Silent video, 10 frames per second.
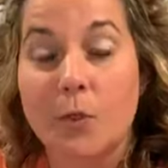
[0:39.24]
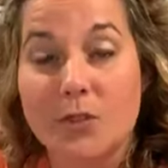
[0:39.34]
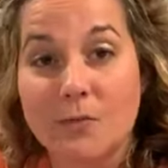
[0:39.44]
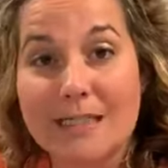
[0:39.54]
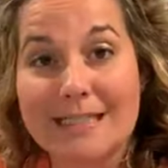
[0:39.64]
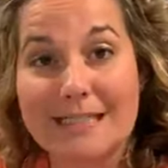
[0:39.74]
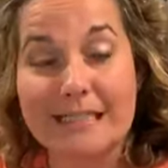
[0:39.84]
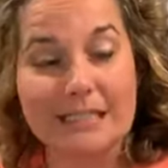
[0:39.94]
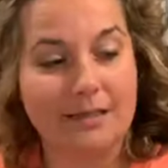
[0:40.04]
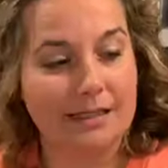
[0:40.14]
the most
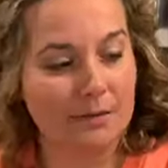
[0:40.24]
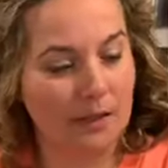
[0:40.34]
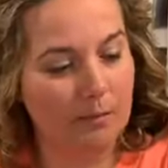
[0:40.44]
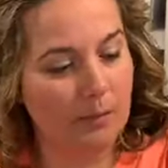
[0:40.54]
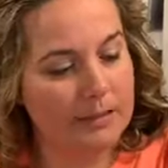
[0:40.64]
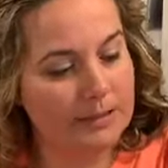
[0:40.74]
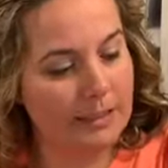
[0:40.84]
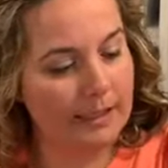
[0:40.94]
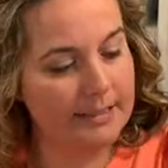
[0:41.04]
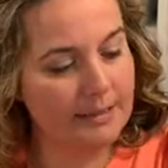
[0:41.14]
recent, that's why I'm, let's
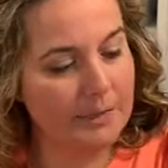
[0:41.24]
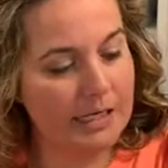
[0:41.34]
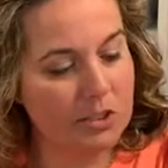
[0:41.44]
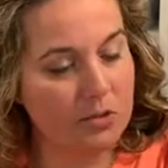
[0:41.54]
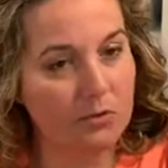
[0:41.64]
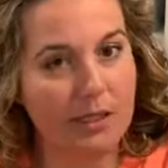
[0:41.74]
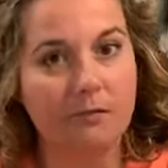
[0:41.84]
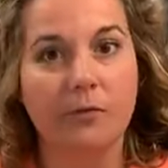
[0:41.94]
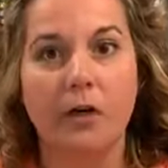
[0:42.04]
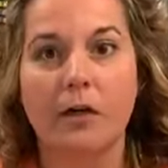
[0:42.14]
see, I guess I'm not too
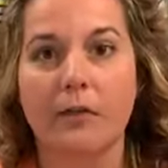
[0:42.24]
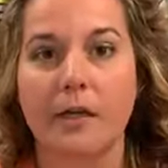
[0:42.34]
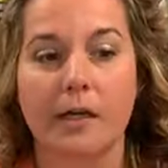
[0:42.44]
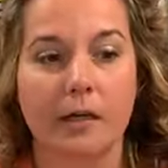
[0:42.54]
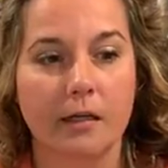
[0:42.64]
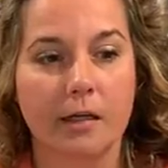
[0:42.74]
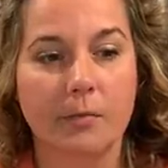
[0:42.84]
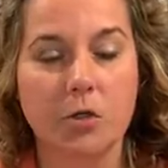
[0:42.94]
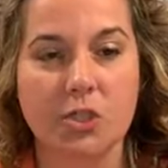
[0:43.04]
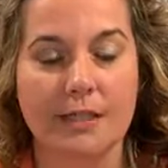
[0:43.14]
late for all the
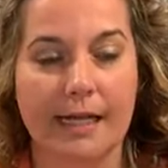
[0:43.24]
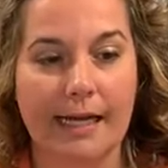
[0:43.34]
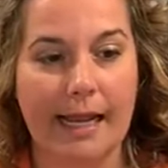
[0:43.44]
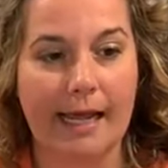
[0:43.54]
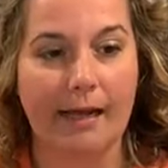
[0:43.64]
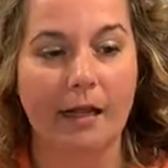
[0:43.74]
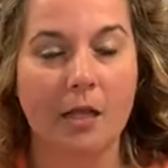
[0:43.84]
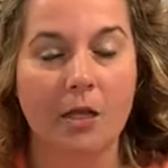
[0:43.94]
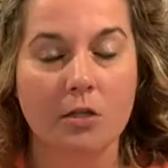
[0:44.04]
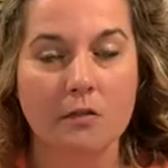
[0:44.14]
commotion that I had.
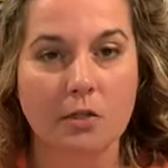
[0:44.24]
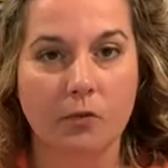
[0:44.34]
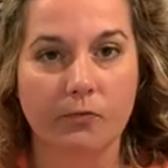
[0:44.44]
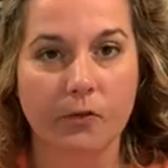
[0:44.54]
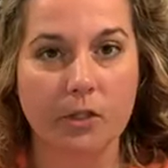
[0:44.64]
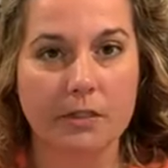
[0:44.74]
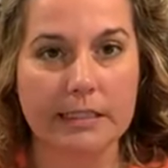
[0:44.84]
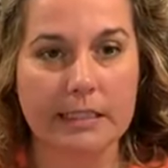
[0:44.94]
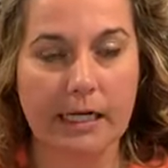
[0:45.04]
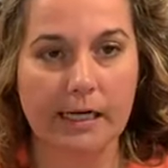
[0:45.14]
So
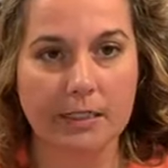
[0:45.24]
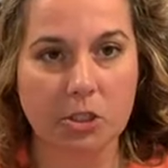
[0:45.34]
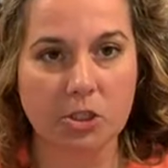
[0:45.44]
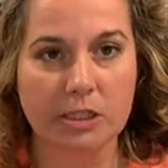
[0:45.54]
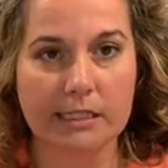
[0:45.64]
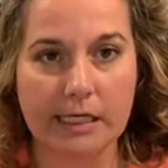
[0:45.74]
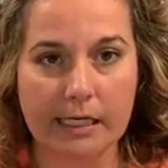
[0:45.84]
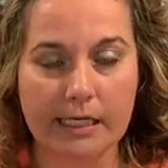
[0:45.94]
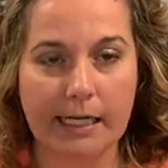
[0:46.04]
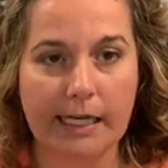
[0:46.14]
first I turned it
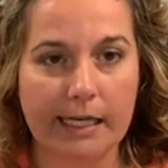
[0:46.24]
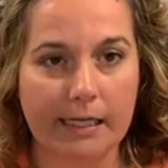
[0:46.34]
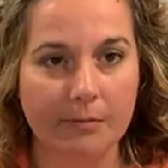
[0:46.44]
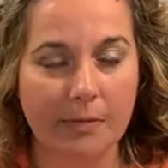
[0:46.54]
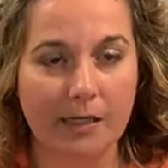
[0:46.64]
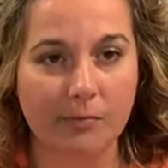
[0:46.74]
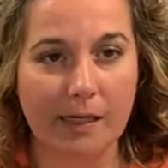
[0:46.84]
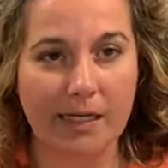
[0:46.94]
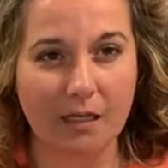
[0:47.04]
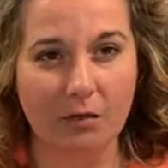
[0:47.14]
on and my
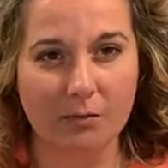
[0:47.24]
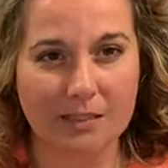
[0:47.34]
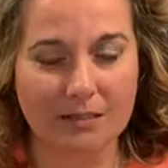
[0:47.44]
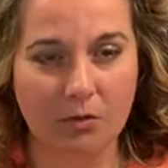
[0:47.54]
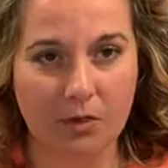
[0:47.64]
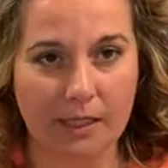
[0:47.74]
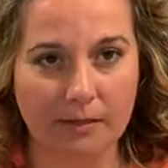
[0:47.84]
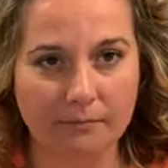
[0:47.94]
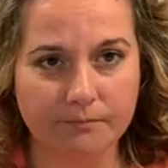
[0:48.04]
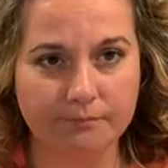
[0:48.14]
radio was
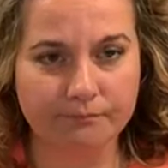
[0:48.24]
going